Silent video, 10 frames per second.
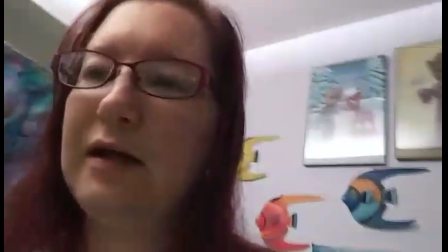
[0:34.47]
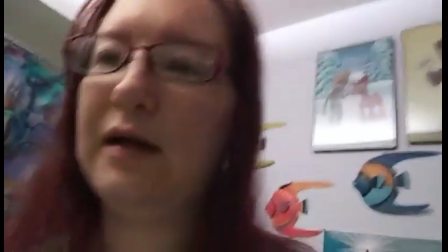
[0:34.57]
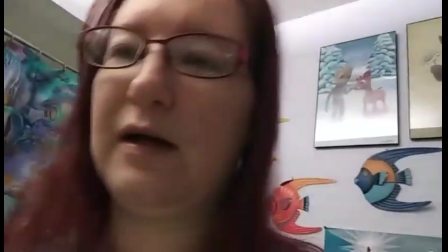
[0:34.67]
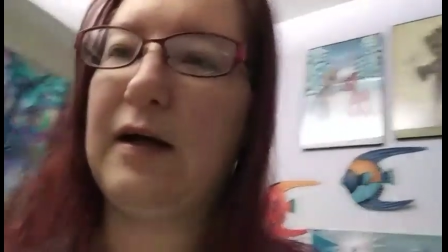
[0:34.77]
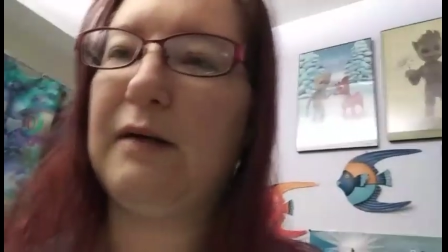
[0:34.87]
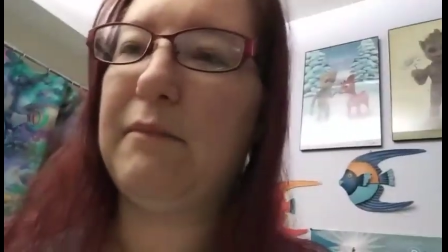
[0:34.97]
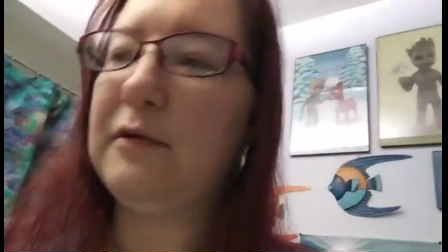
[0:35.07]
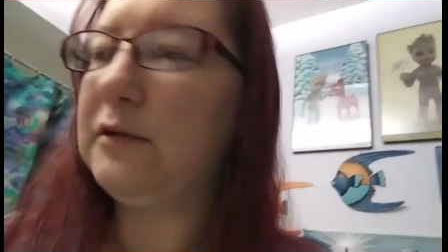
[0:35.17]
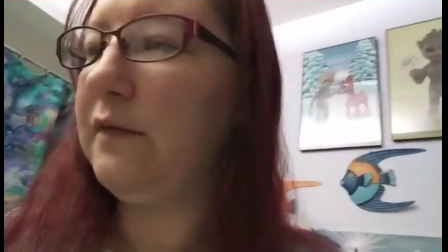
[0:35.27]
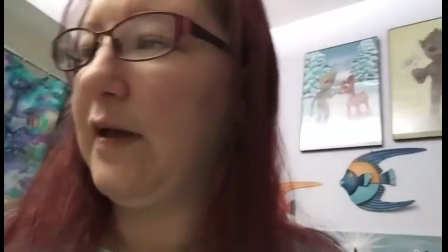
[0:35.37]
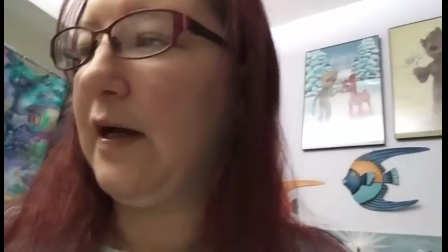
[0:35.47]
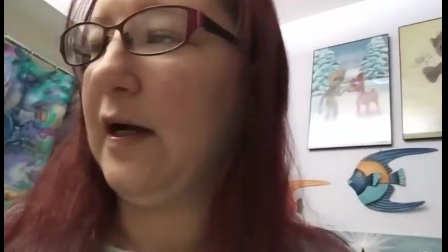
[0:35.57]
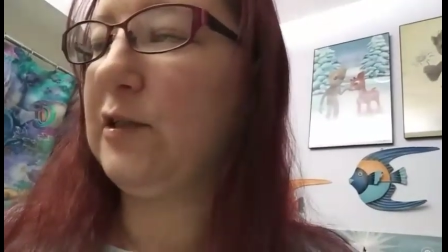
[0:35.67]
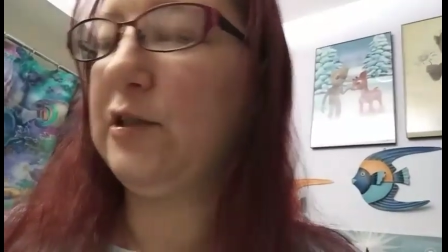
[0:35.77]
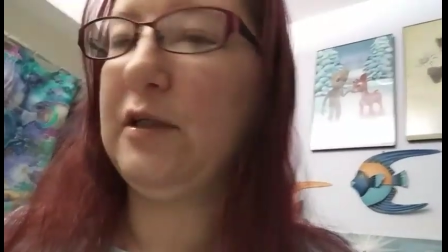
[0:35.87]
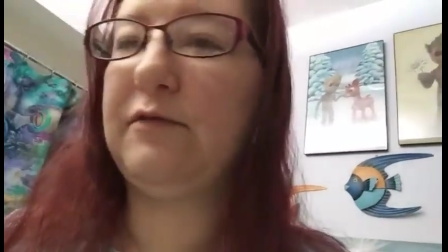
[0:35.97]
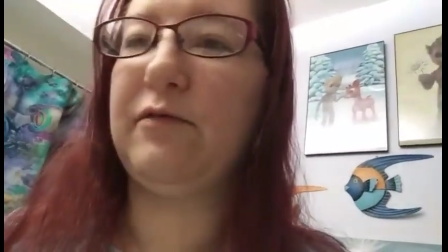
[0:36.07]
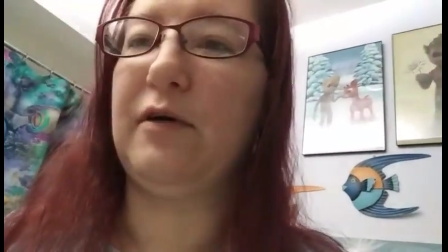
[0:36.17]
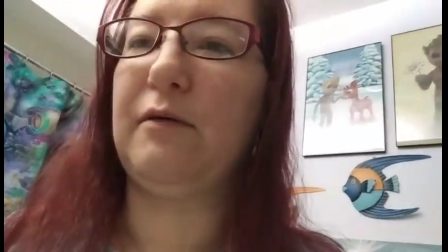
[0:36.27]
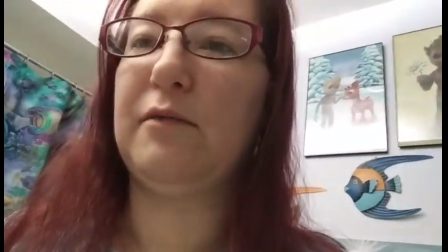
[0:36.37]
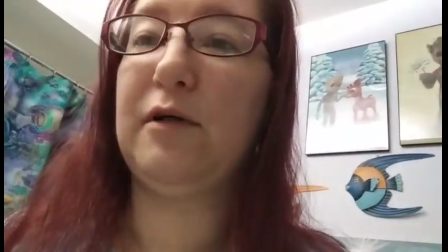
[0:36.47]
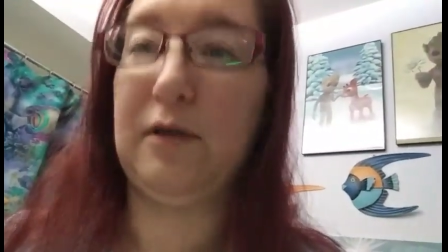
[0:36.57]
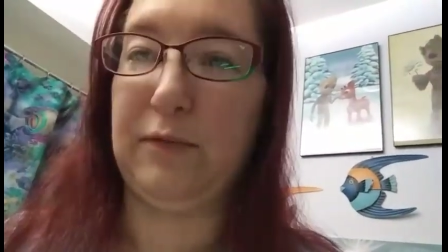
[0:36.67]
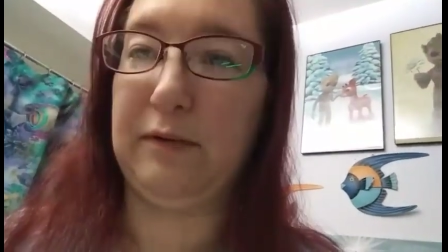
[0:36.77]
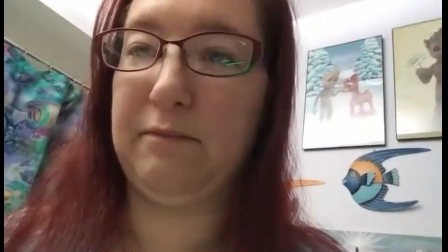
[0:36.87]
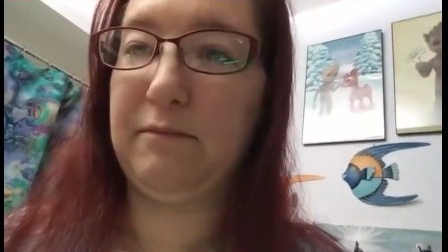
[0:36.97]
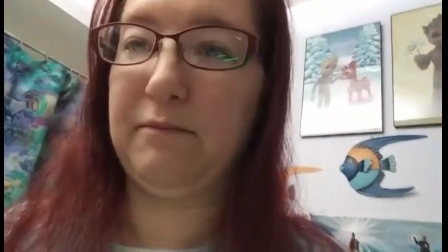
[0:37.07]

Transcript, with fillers: I got most of that actually from Goodwill.